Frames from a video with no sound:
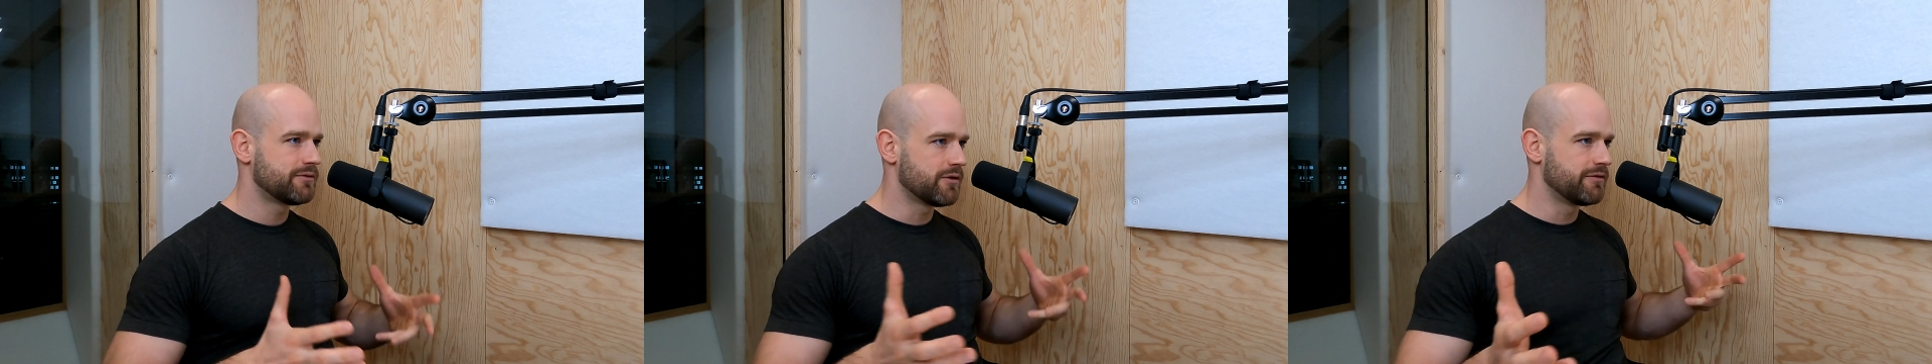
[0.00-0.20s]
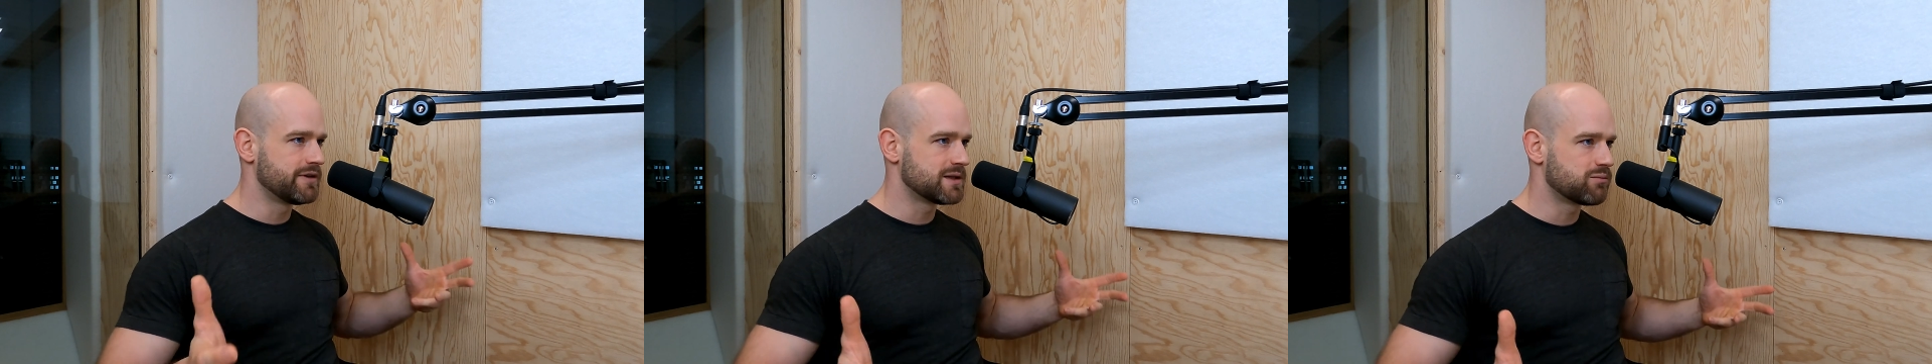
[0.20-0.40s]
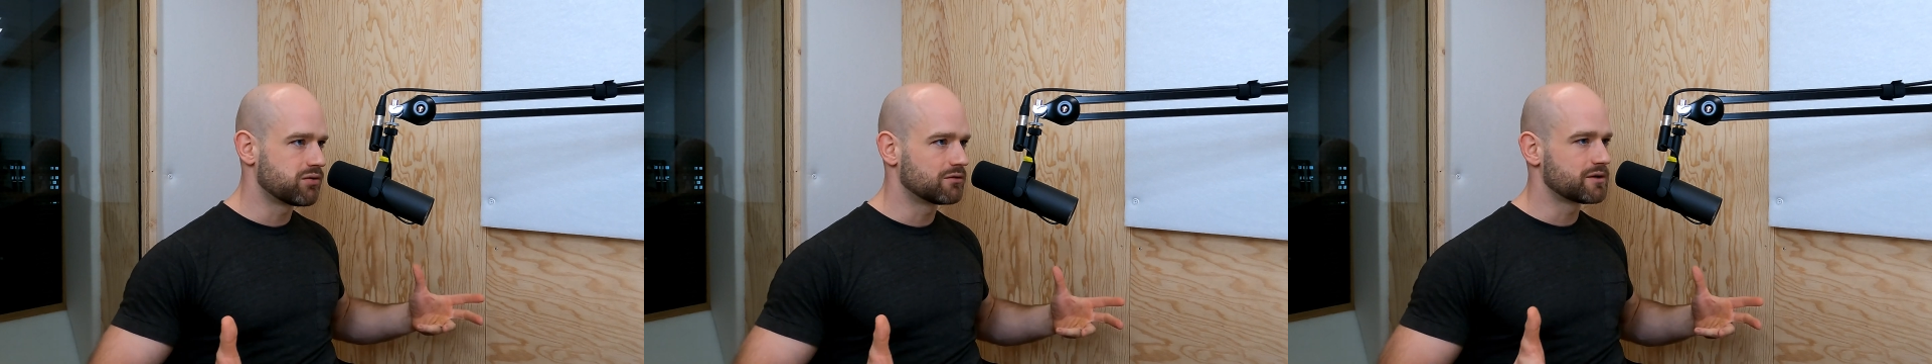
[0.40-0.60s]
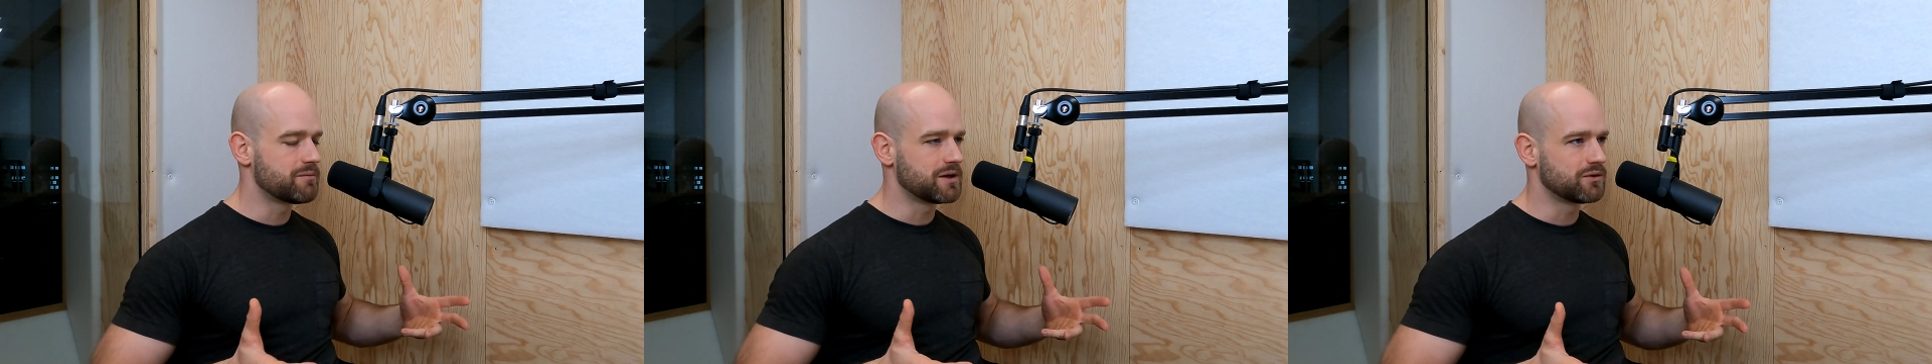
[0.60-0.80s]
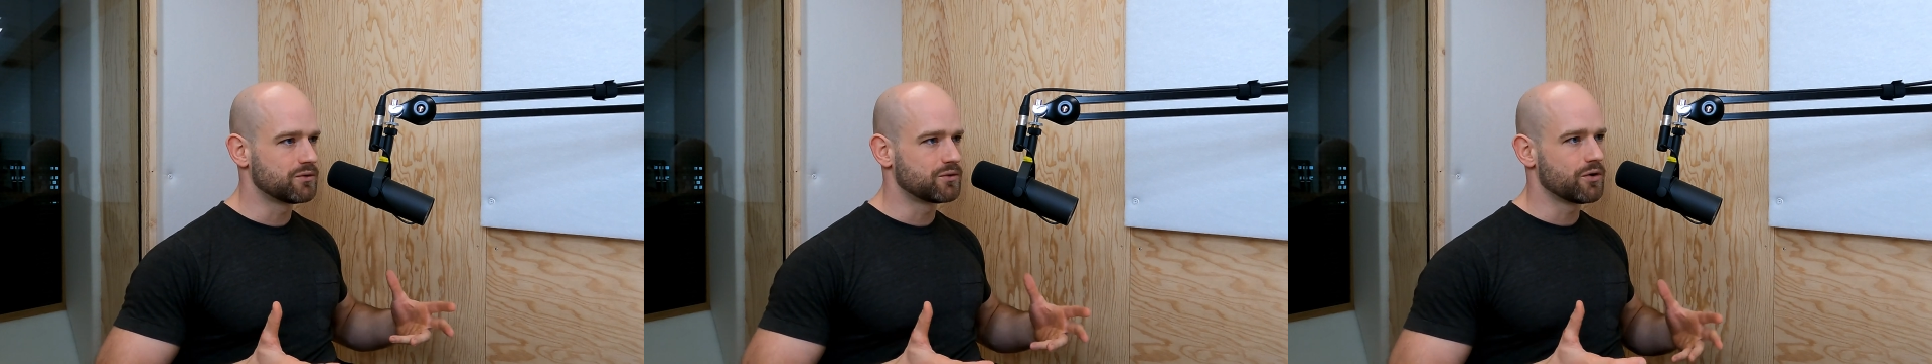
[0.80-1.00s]
for these
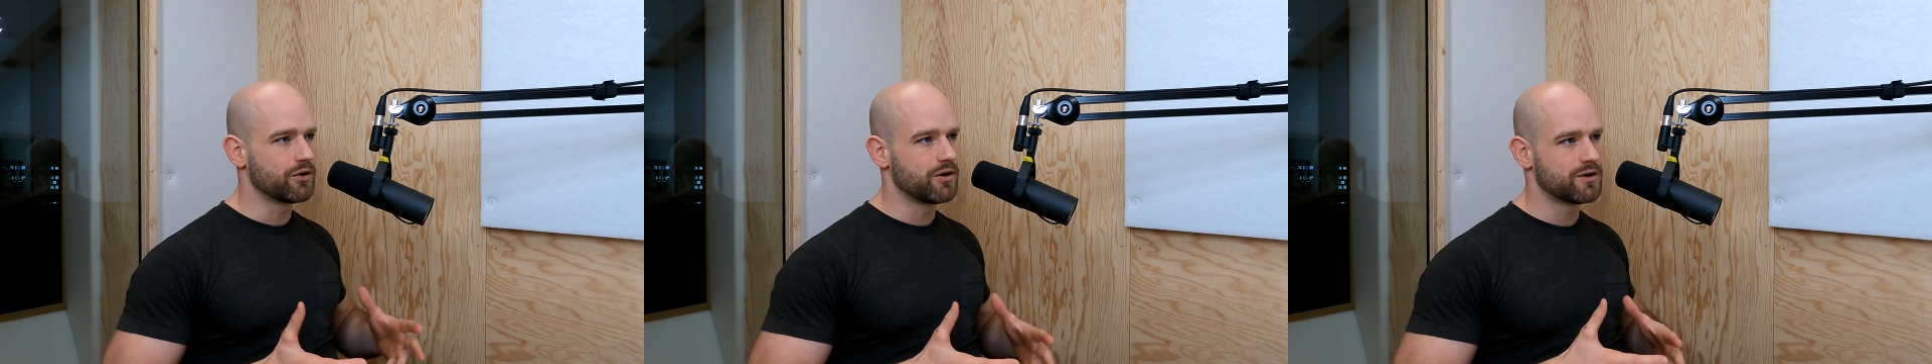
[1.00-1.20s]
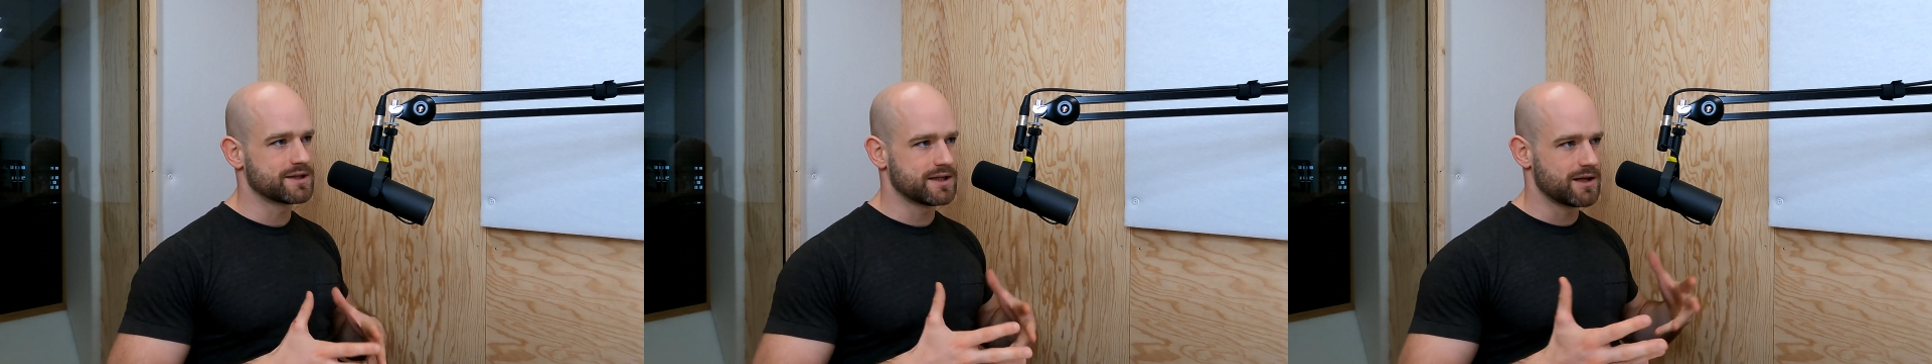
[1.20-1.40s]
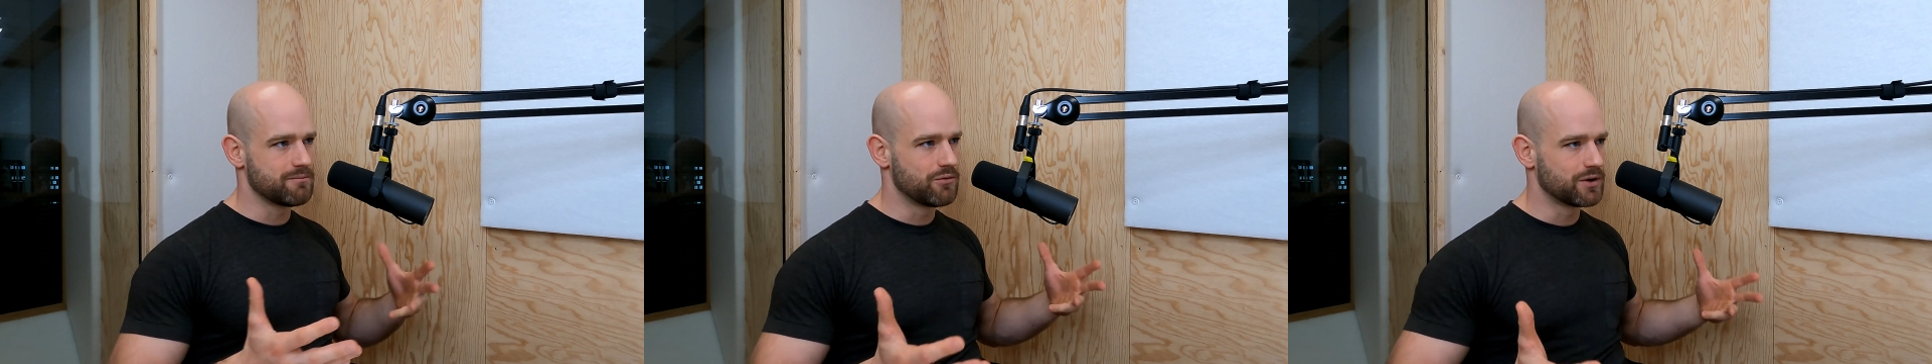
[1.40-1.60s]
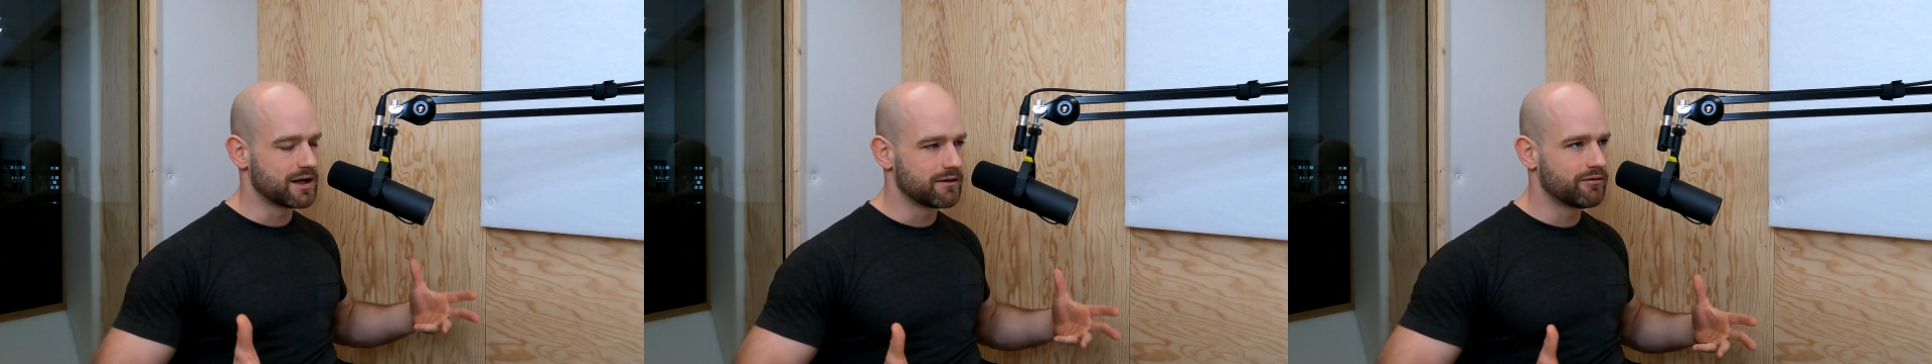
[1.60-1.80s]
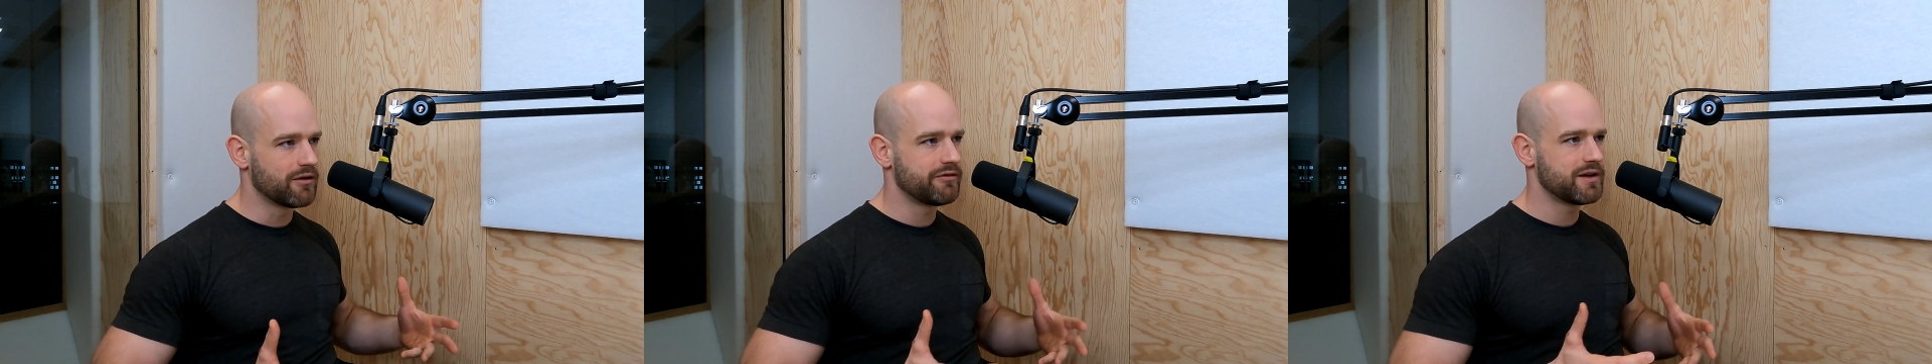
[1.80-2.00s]
programming tutorials, and I'm
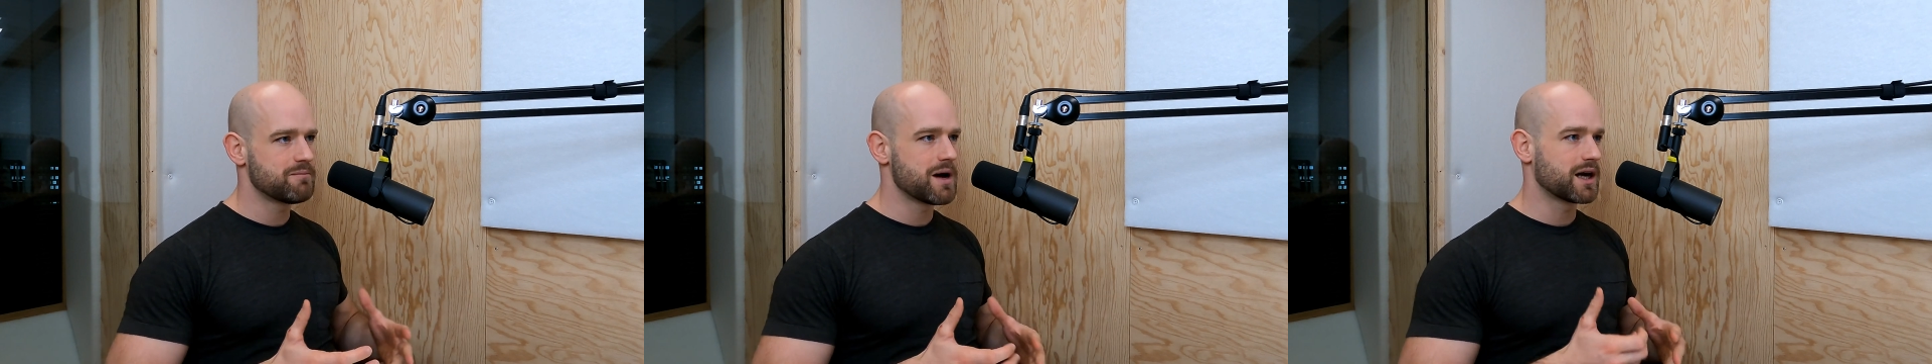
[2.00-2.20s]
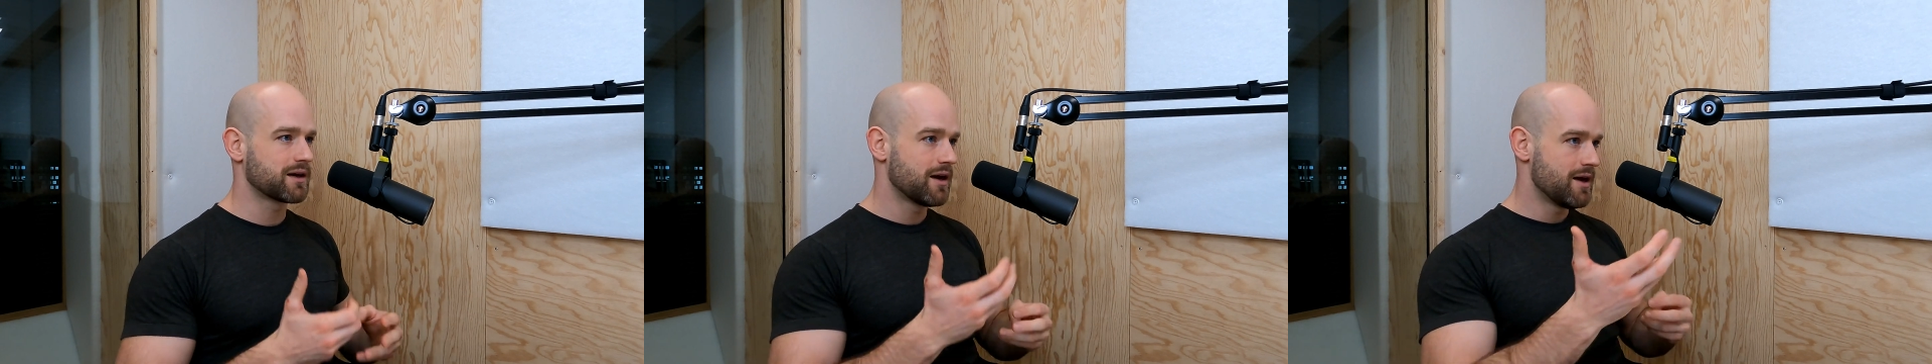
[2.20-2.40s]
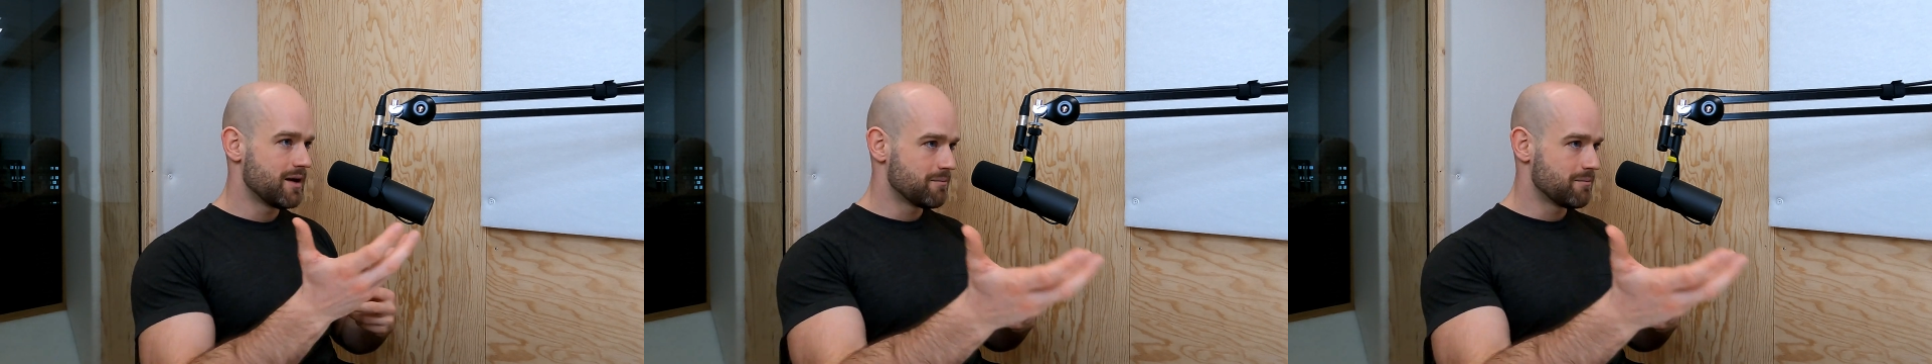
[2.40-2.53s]
looking for feedback.